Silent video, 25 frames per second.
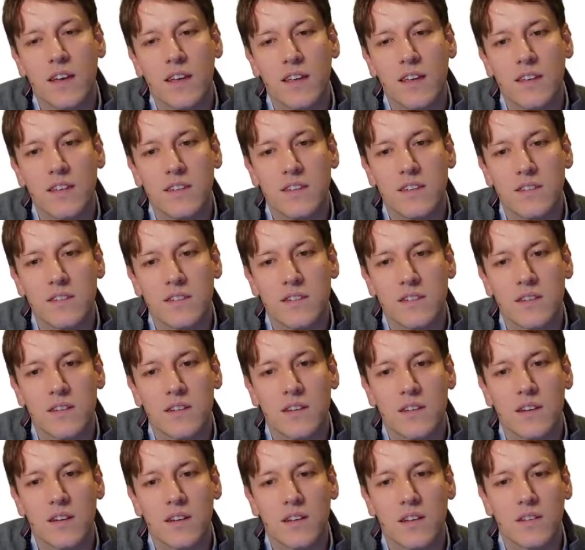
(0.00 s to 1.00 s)
is
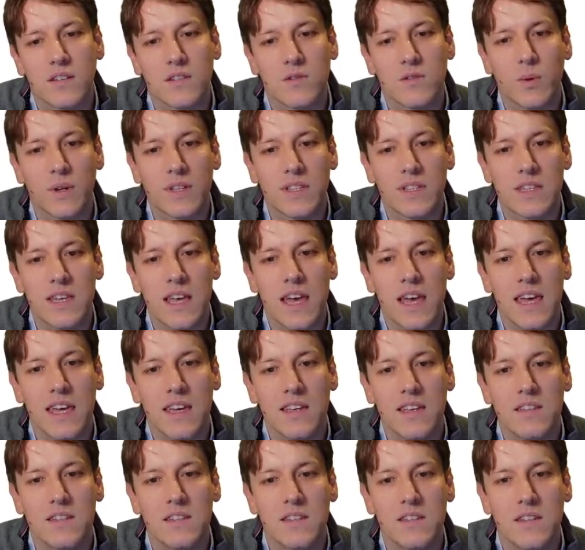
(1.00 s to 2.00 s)

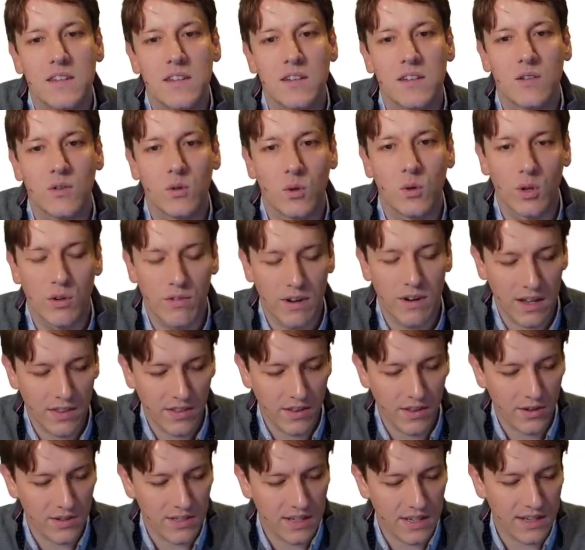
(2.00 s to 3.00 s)
28 all around
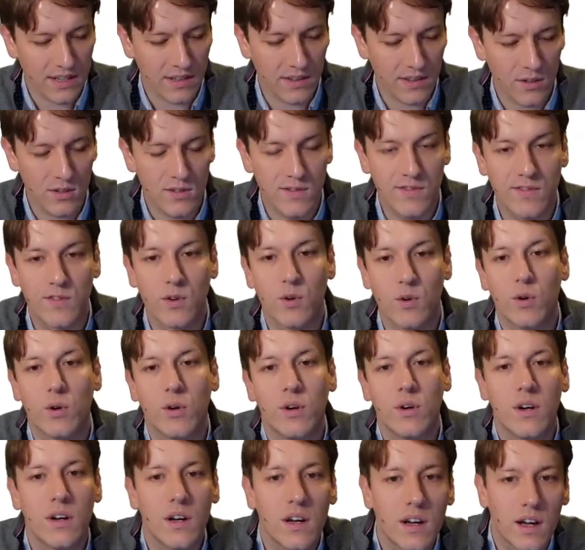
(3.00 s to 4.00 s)
those, adding those
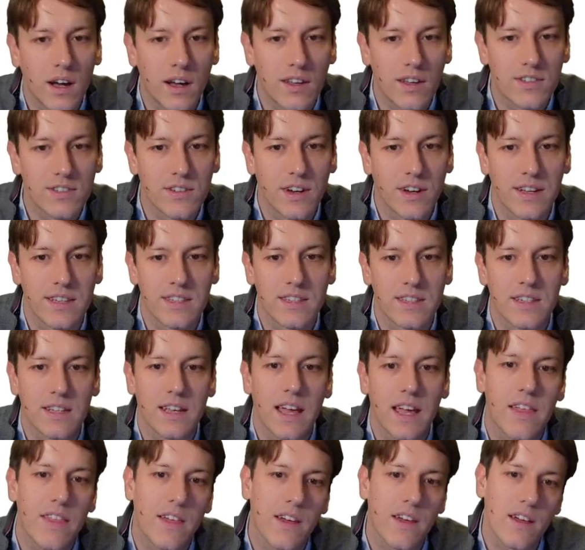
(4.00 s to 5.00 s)
four sides
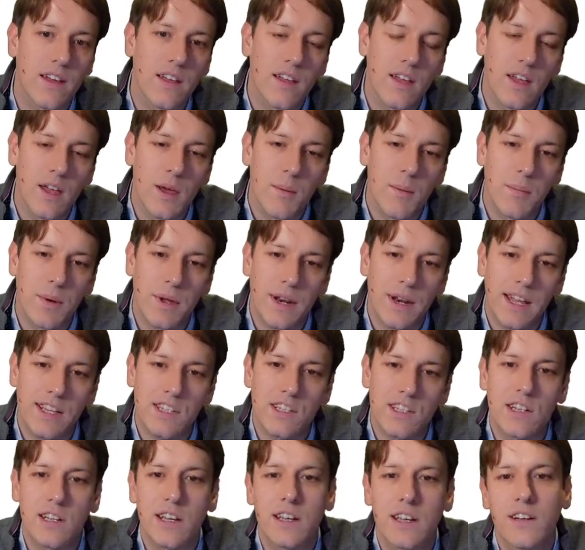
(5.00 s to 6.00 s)
together. But
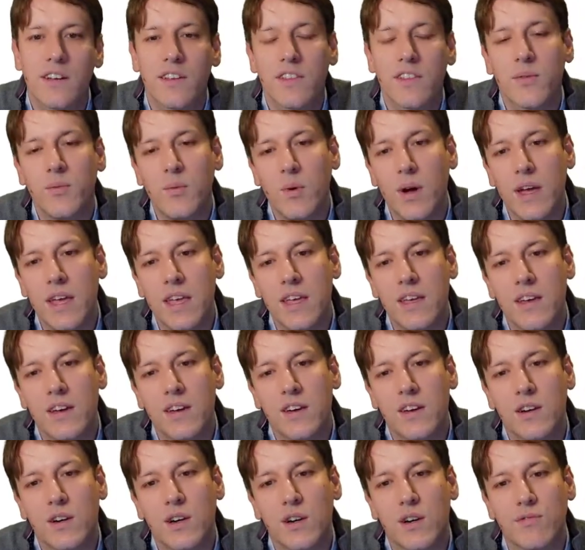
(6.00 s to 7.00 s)
actually another way
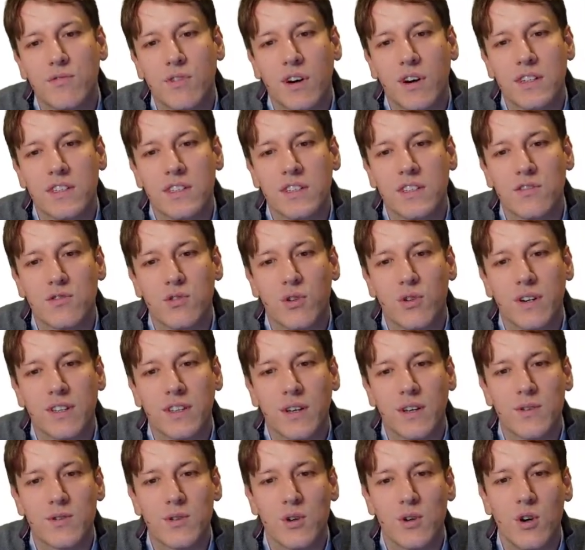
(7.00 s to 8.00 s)
of drawing
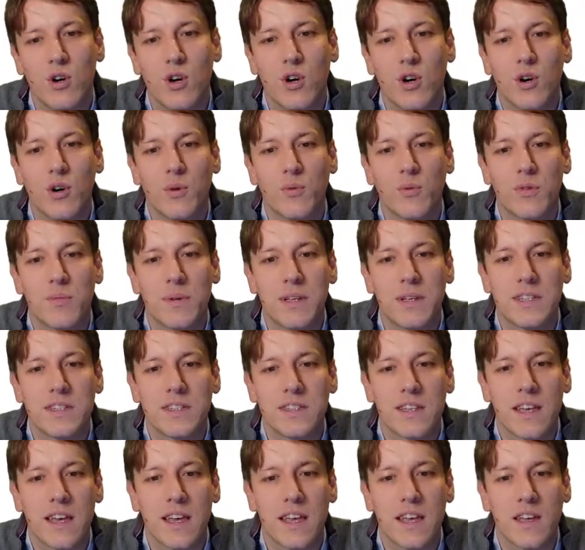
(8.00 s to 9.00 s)
those on would be to
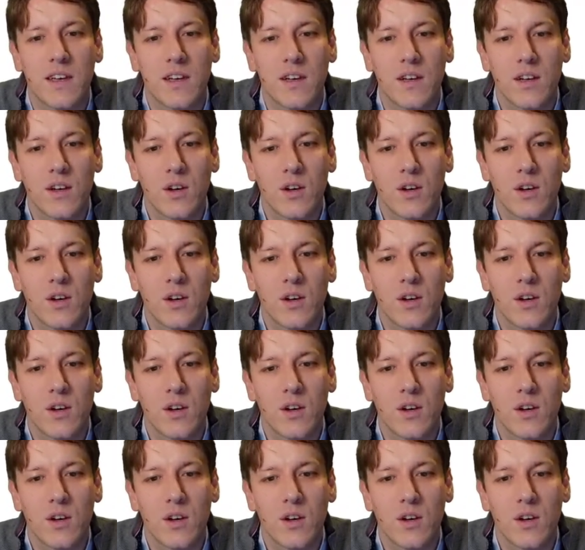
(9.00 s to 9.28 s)
say,